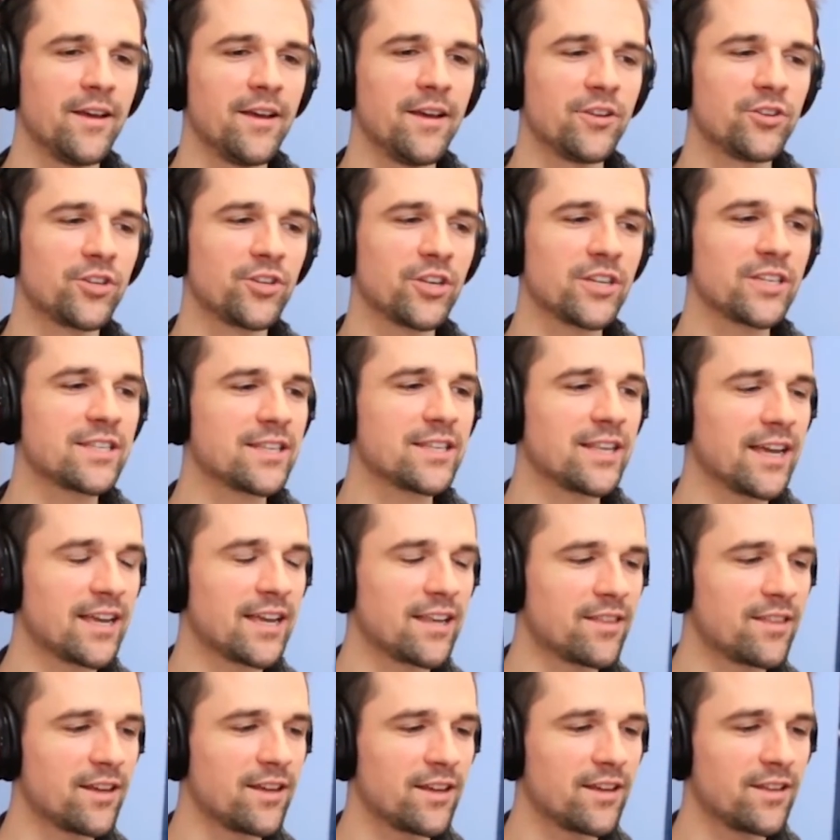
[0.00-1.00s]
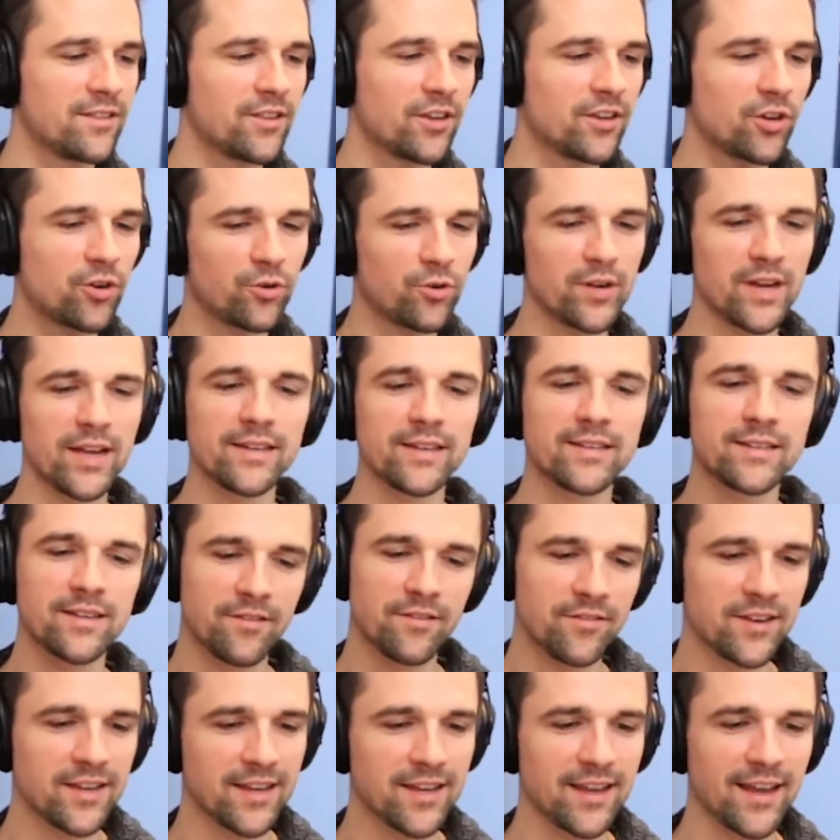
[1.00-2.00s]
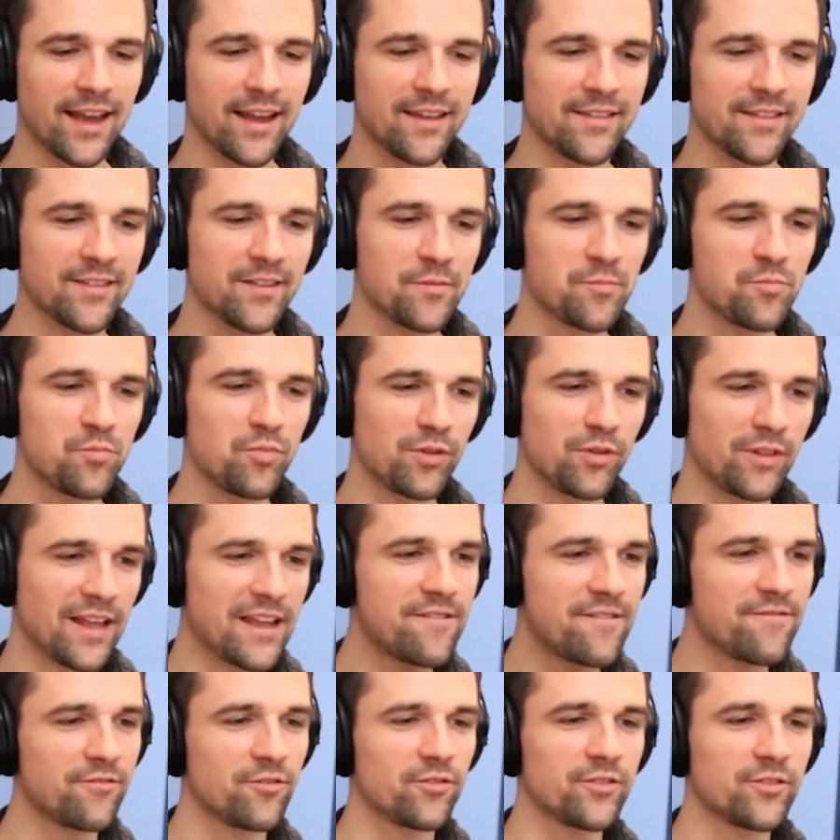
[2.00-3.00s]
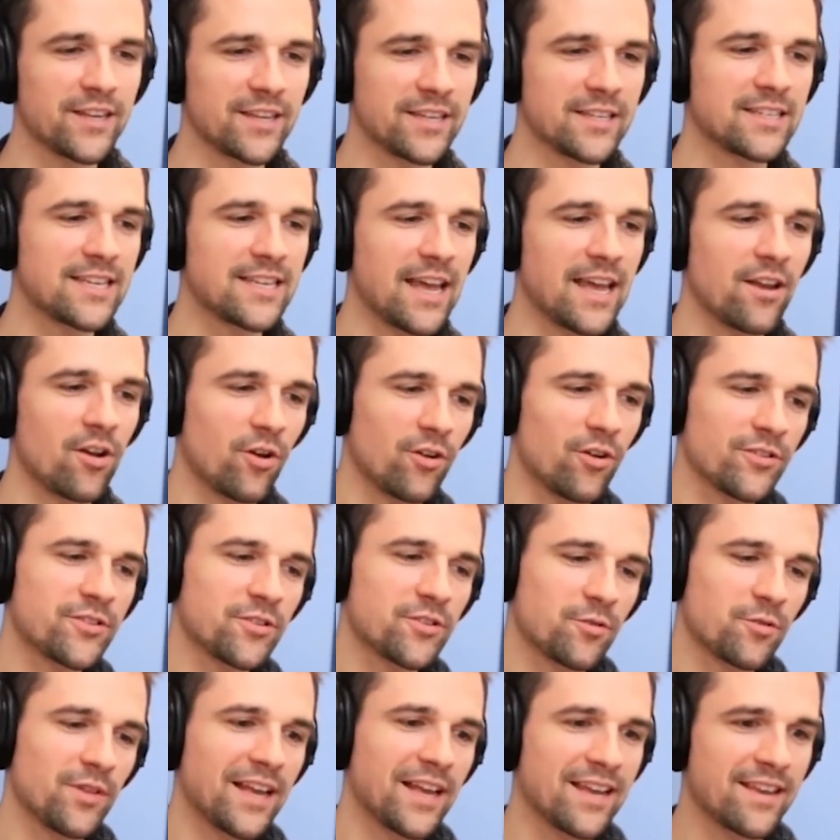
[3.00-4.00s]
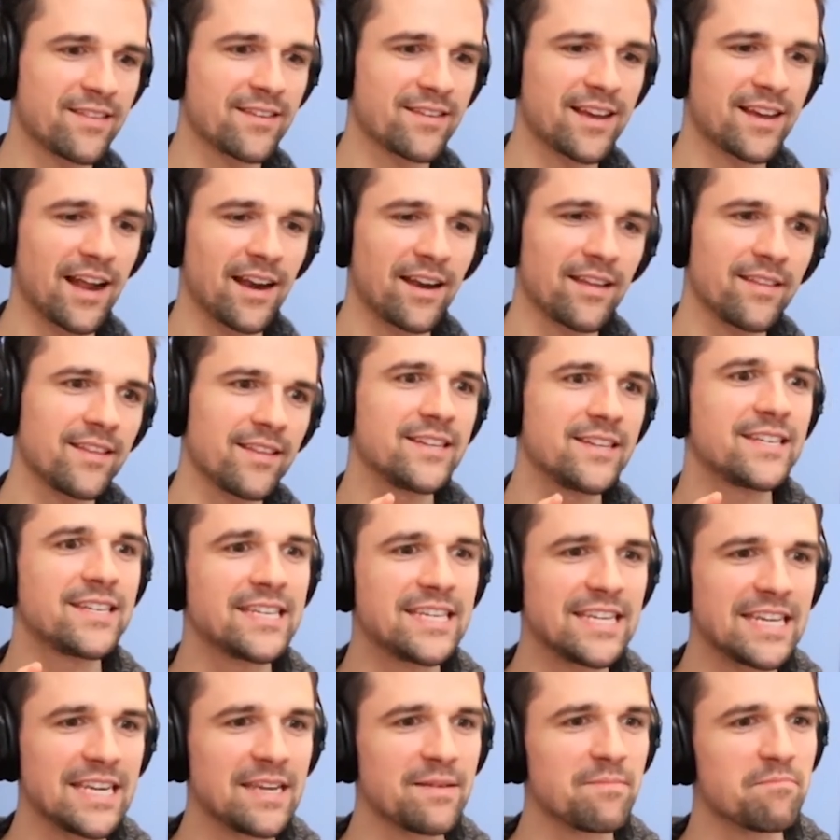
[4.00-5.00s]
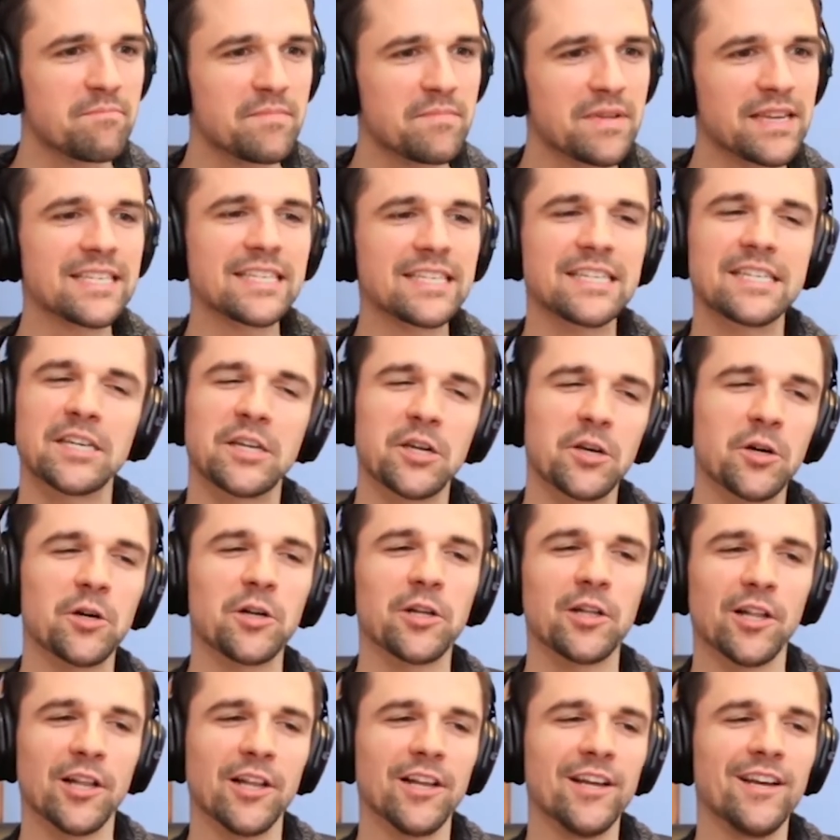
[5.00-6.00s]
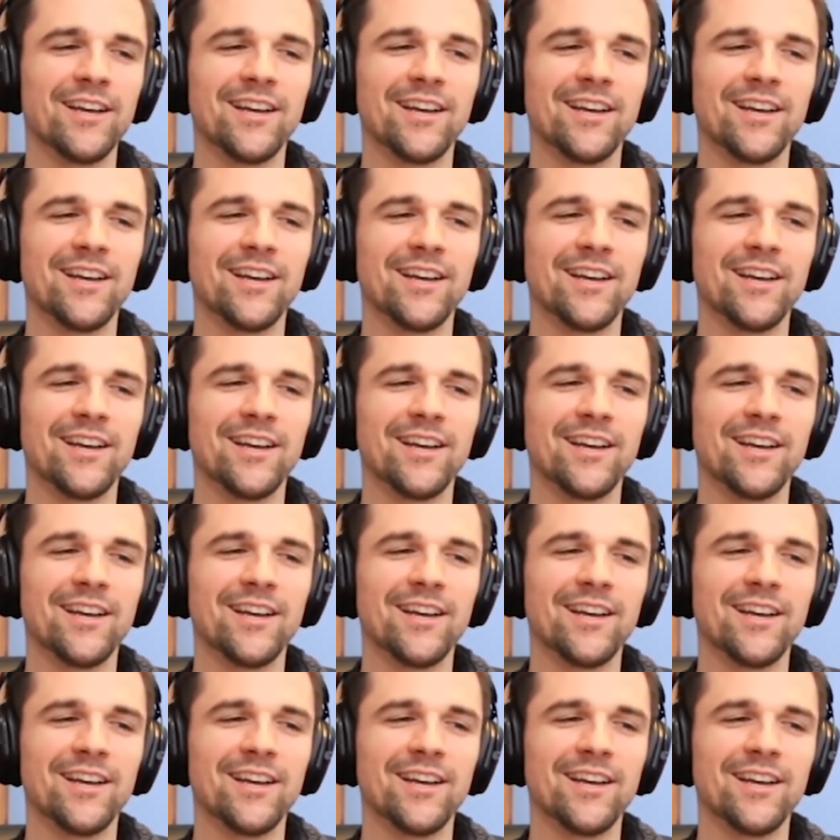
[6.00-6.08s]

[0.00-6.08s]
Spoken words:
just like the creativity and the playfulness, yet also like kind of the deep mystical